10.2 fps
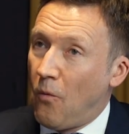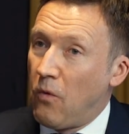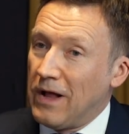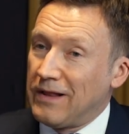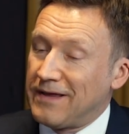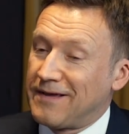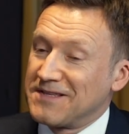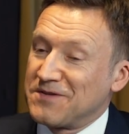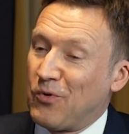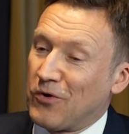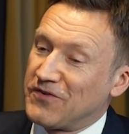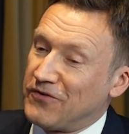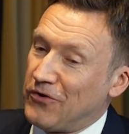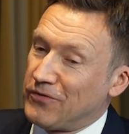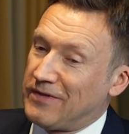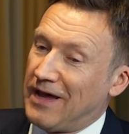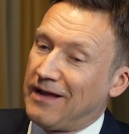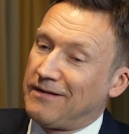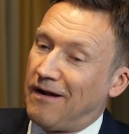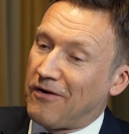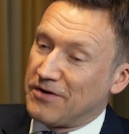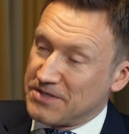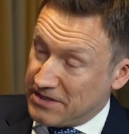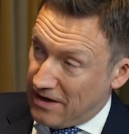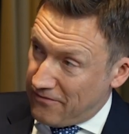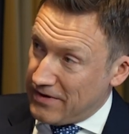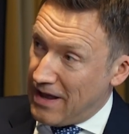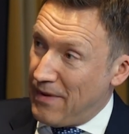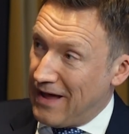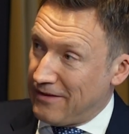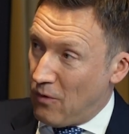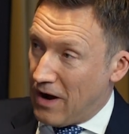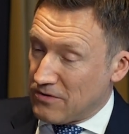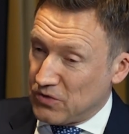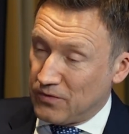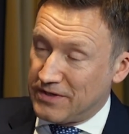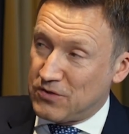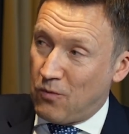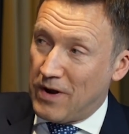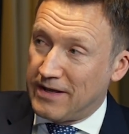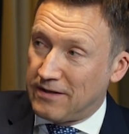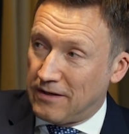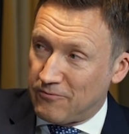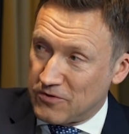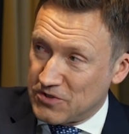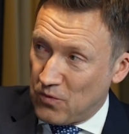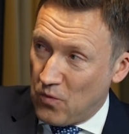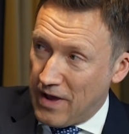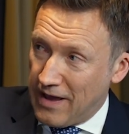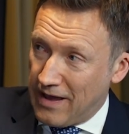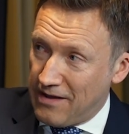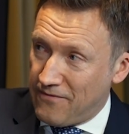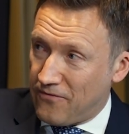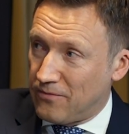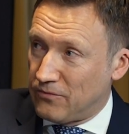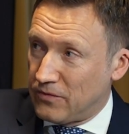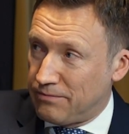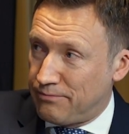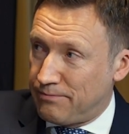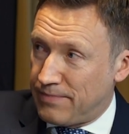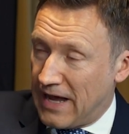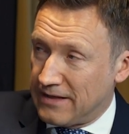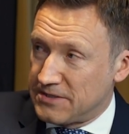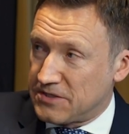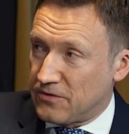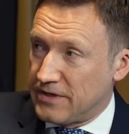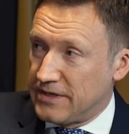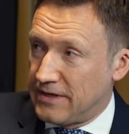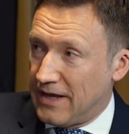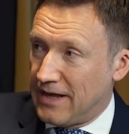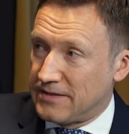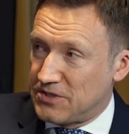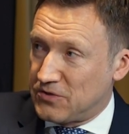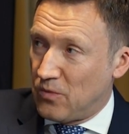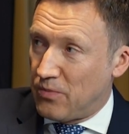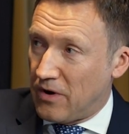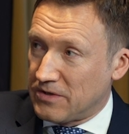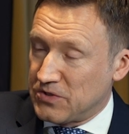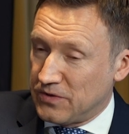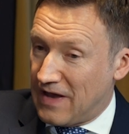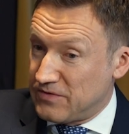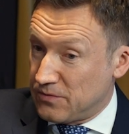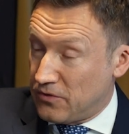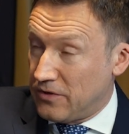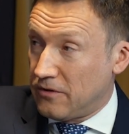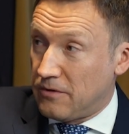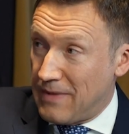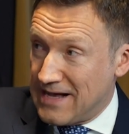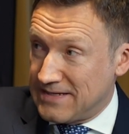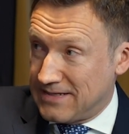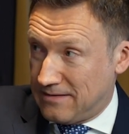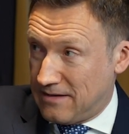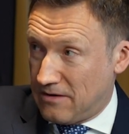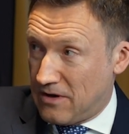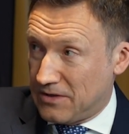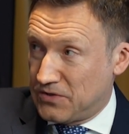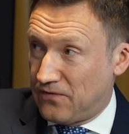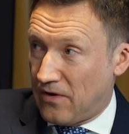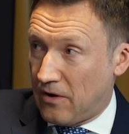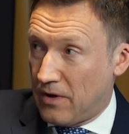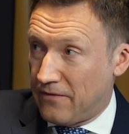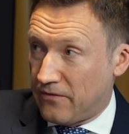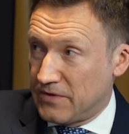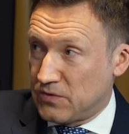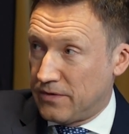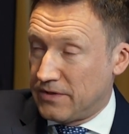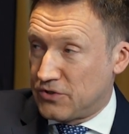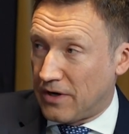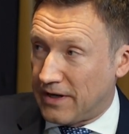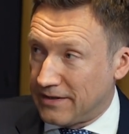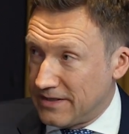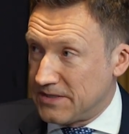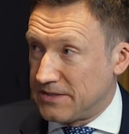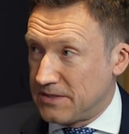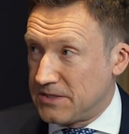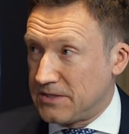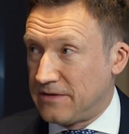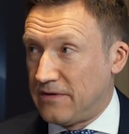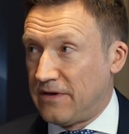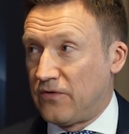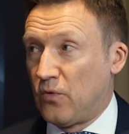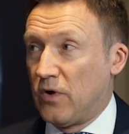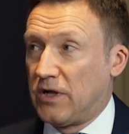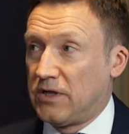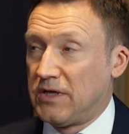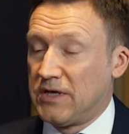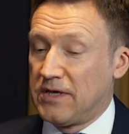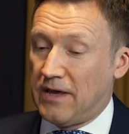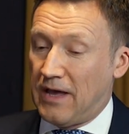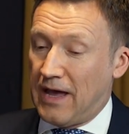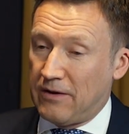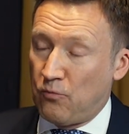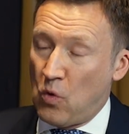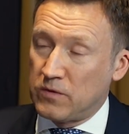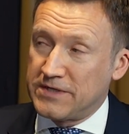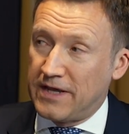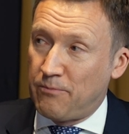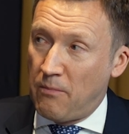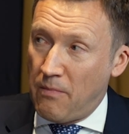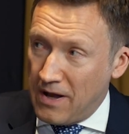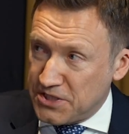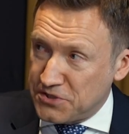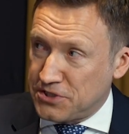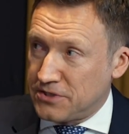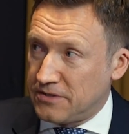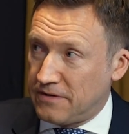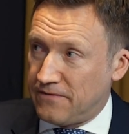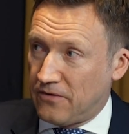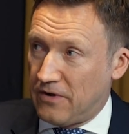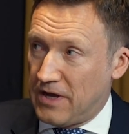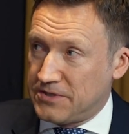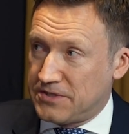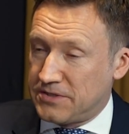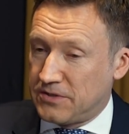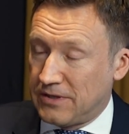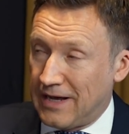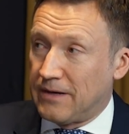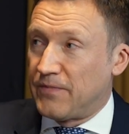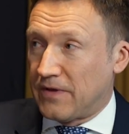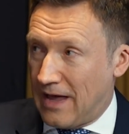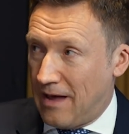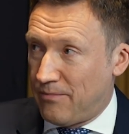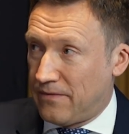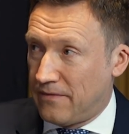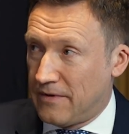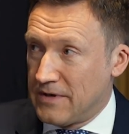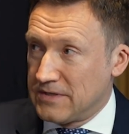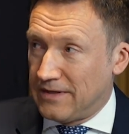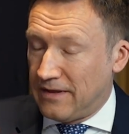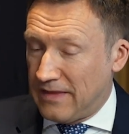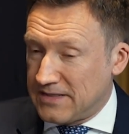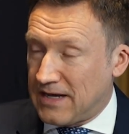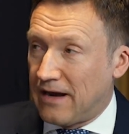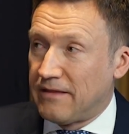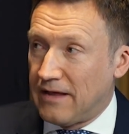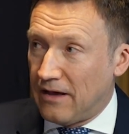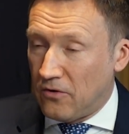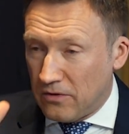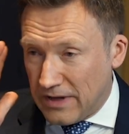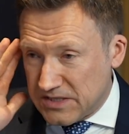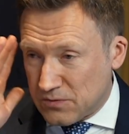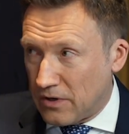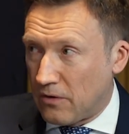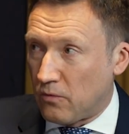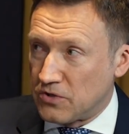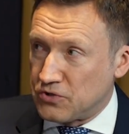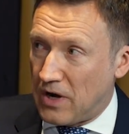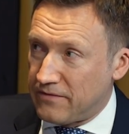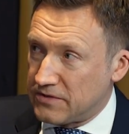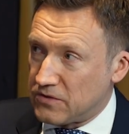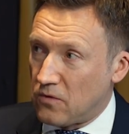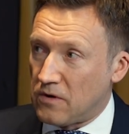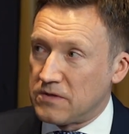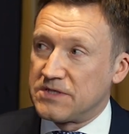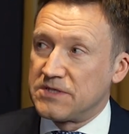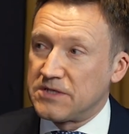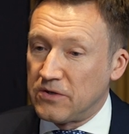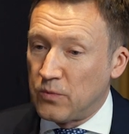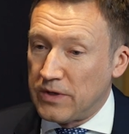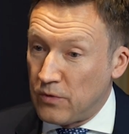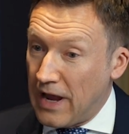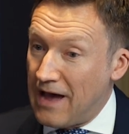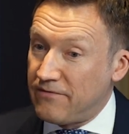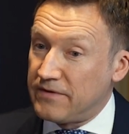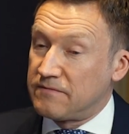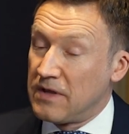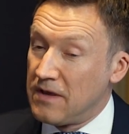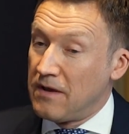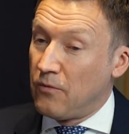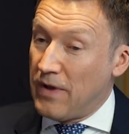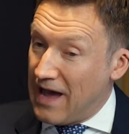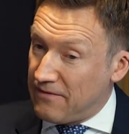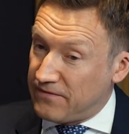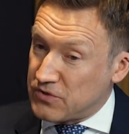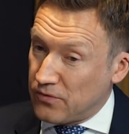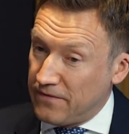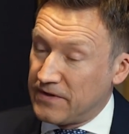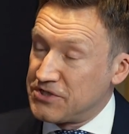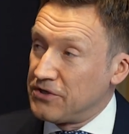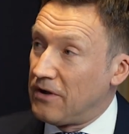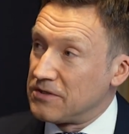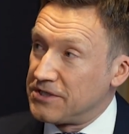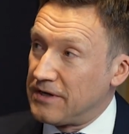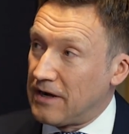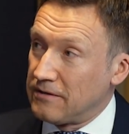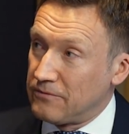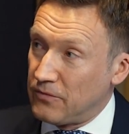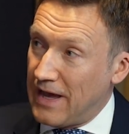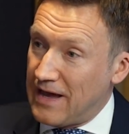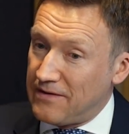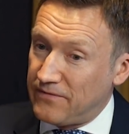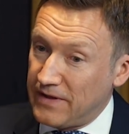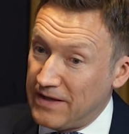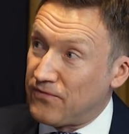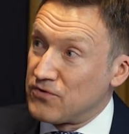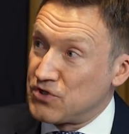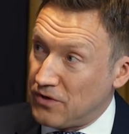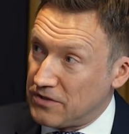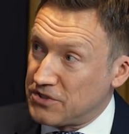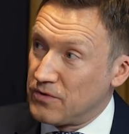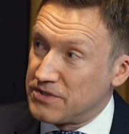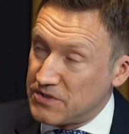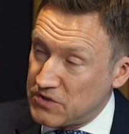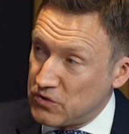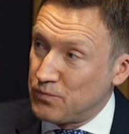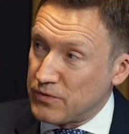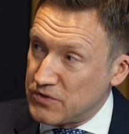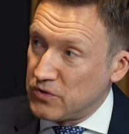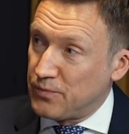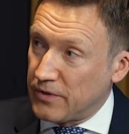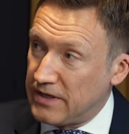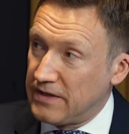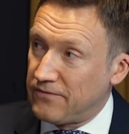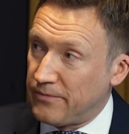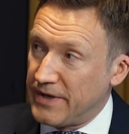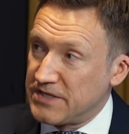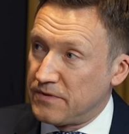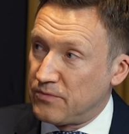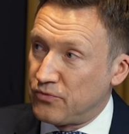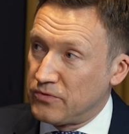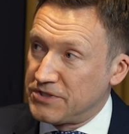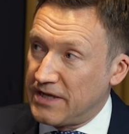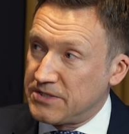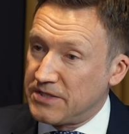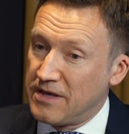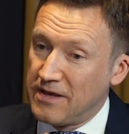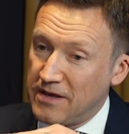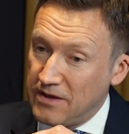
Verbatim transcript: Well, I think it's important to note that our discovery at Ballywire is only 20 kilometers away from Pallas Green and Stone Park. So you have some critical mass sitting there, not too far away from us, within trucking distance, if you will. And it won't take much for us to light up the camp. So I think that's kind of the end goal. That's where we're driving towards is, you know, we, we have a, we have terrific geology in Ireland. We have infrastructure, which is super, super key for base metal projects.